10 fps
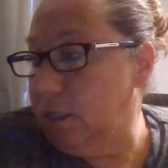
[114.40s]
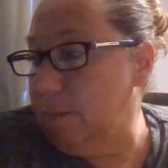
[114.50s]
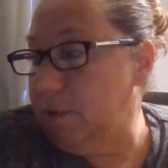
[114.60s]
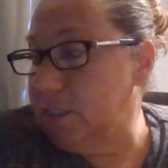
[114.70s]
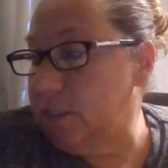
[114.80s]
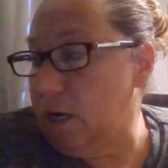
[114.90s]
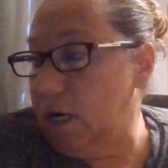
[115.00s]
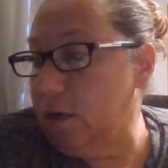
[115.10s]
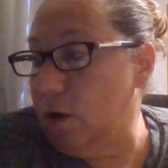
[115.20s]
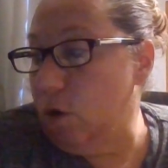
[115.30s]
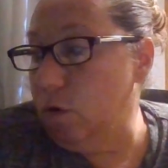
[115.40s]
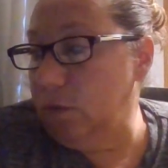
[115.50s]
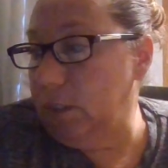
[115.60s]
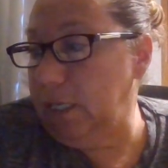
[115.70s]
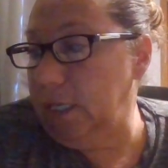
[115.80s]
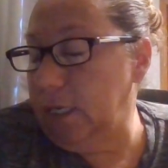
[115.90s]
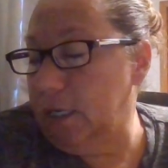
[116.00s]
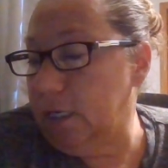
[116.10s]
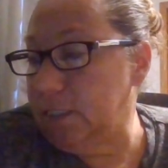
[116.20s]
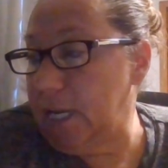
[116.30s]
Emma's dog
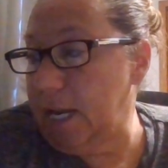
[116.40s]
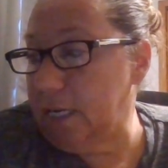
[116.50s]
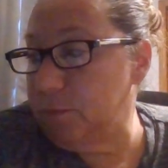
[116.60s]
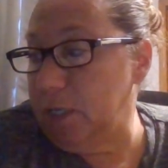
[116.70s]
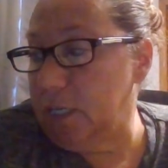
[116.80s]
only attacked